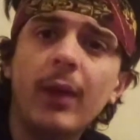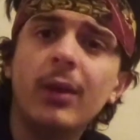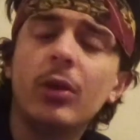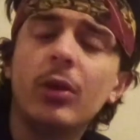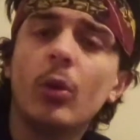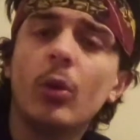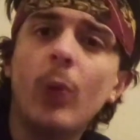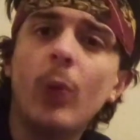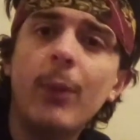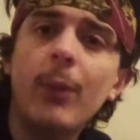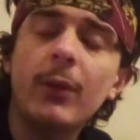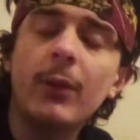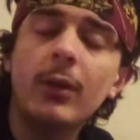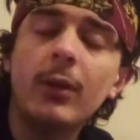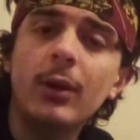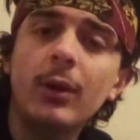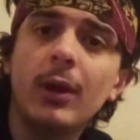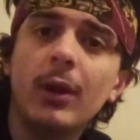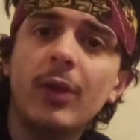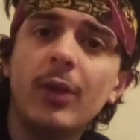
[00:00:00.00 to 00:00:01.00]
your weapon
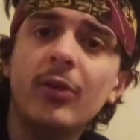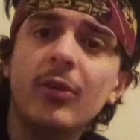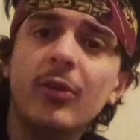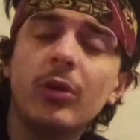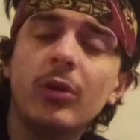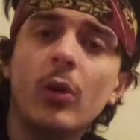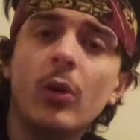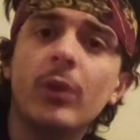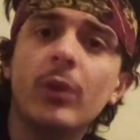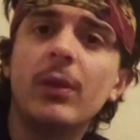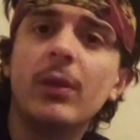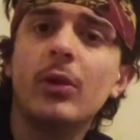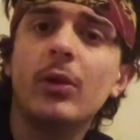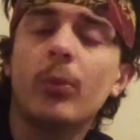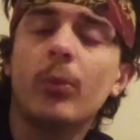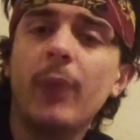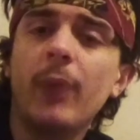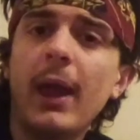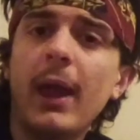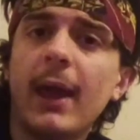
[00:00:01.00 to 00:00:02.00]
isn't going to be in your
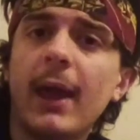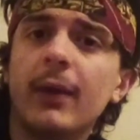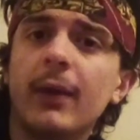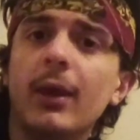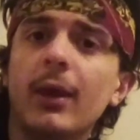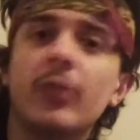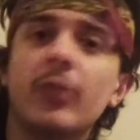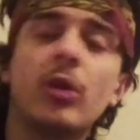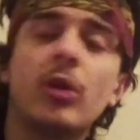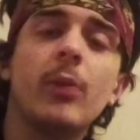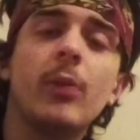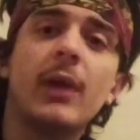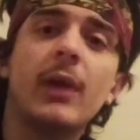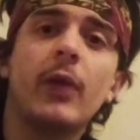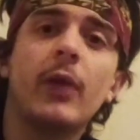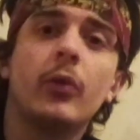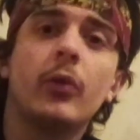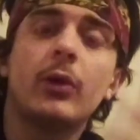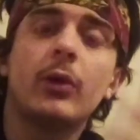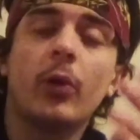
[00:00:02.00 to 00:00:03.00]
bag. It's going to be
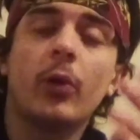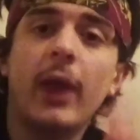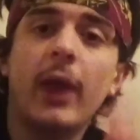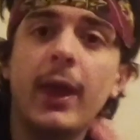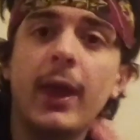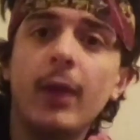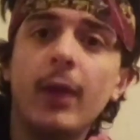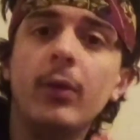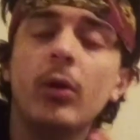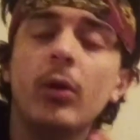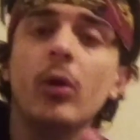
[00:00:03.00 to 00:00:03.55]
either in your hand,